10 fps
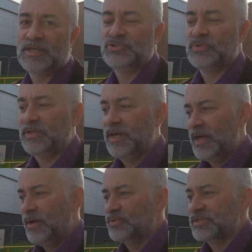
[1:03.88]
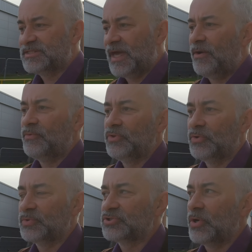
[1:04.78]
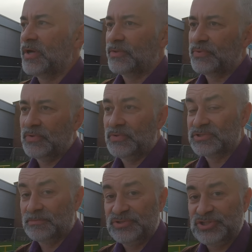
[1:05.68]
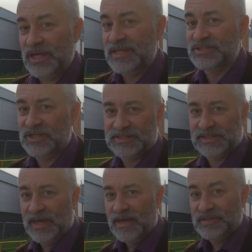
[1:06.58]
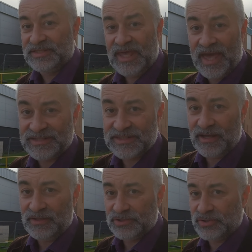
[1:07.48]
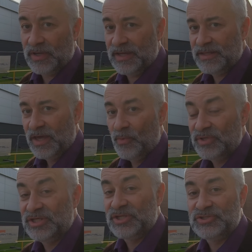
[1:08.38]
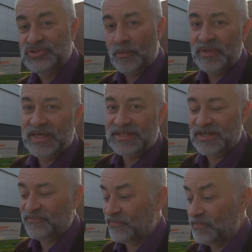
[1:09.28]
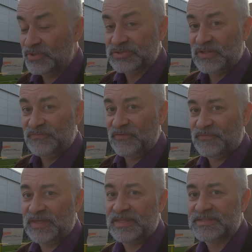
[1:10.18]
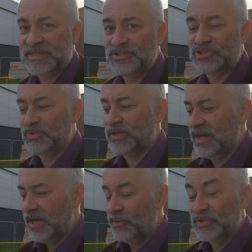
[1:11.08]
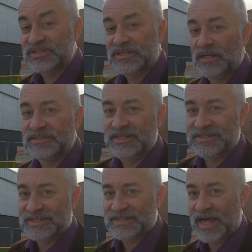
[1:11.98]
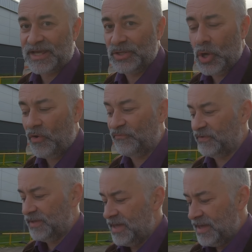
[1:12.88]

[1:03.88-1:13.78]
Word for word: century was a town that was going through some changes. The textile trade, which it had dominated for most of the 15th century, was starting to slacken off.